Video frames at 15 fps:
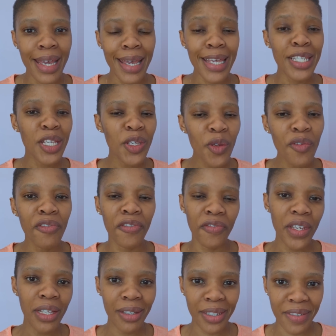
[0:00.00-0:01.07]
is a new
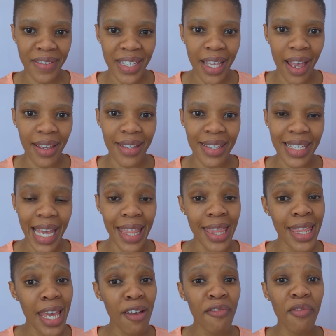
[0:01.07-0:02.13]
field of science, and
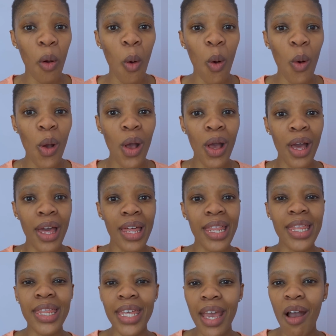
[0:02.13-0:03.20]
therefore
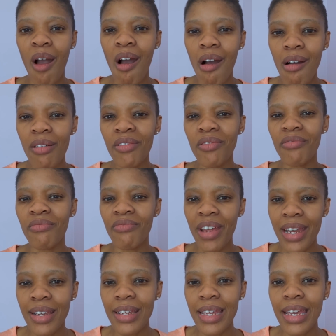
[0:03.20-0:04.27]
there aren't
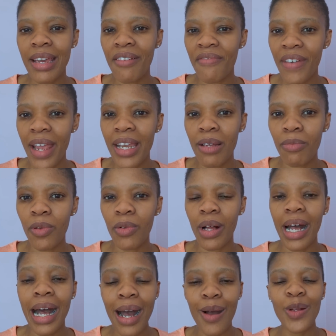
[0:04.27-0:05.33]
readily available
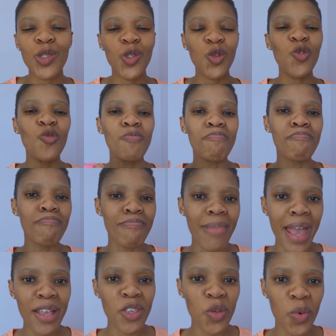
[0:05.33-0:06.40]
how-to
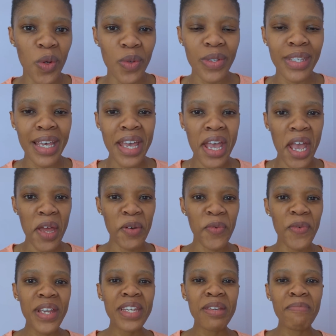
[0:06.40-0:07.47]
manuals and
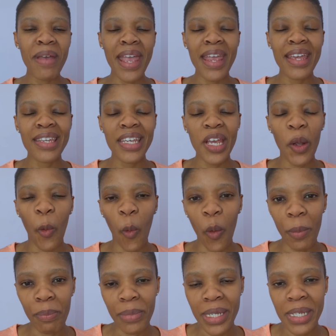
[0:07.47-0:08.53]
ready-made
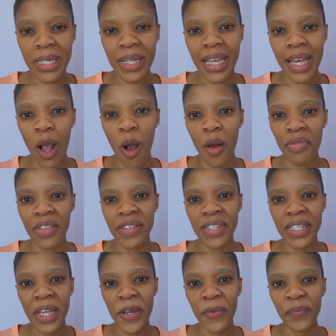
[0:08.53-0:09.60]
equipment on the
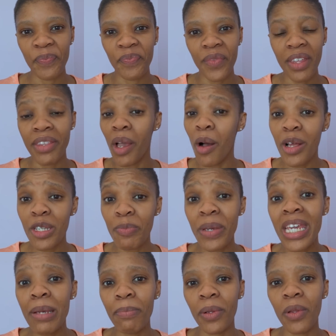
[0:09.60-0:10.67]
scene. There aren't
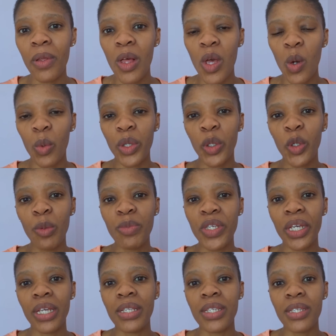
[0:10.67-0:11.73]
people with whom to
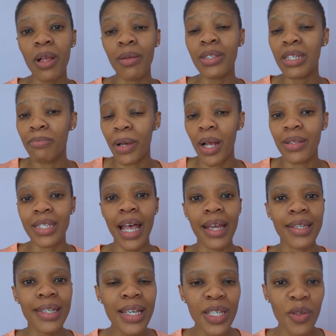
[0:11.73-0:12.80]
consult and bounce
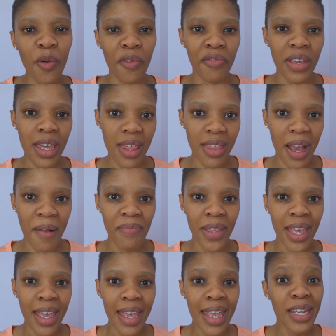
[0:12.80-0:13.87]
ideas off either.
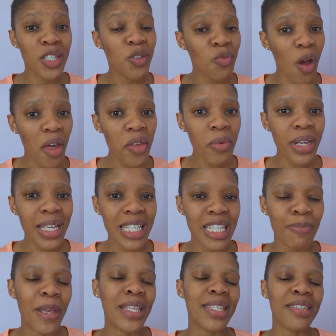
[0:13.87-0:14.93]
It is rather an
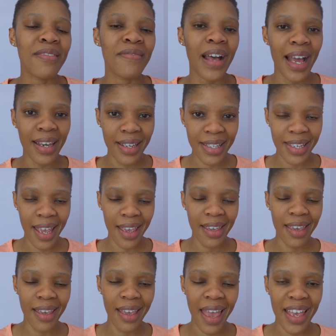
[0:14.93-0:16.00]
expensive
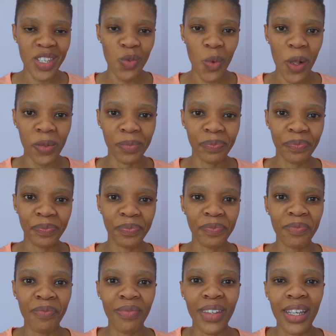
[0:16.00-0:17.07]
undertaking as well.
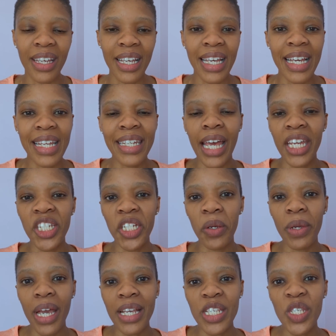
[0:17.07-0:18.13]

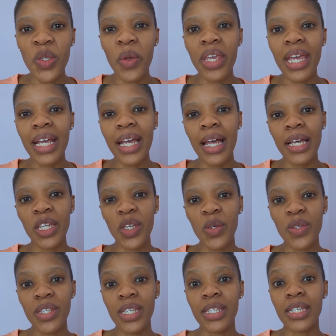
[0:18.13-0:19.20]
Nigeria. Soyinka
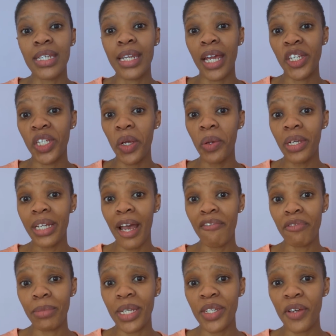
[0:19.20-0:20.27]
accuses Nigerian
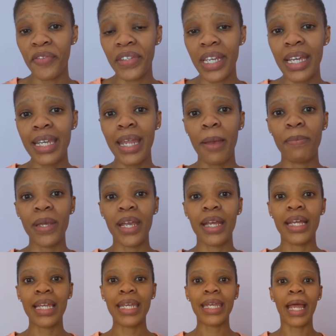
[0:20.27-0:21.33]
government of
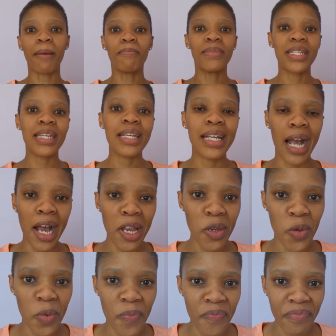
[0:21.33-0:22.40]
kidnapping Nnamdi
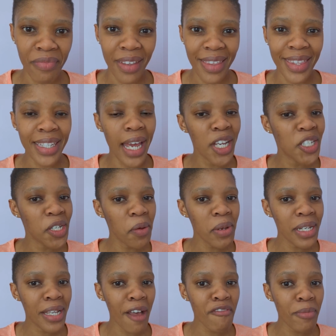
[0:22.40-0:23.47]
Kanu. The
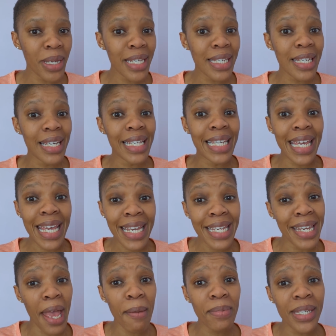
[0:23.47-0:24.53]
Nigerian government
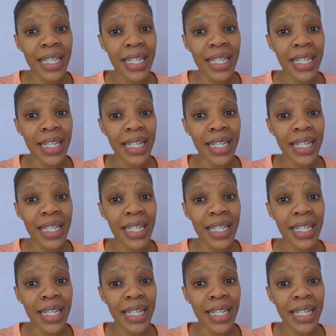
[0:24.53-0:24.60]
kidnapped